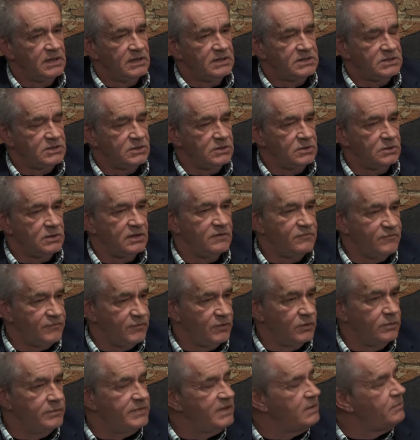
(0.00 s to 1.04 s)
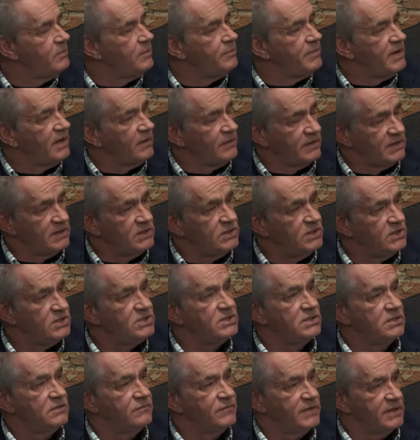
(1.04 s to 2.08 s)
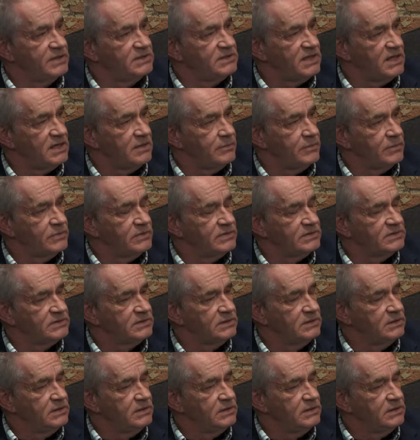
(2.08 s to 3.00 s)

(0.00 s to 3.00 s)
to inform them about the condition of those animals.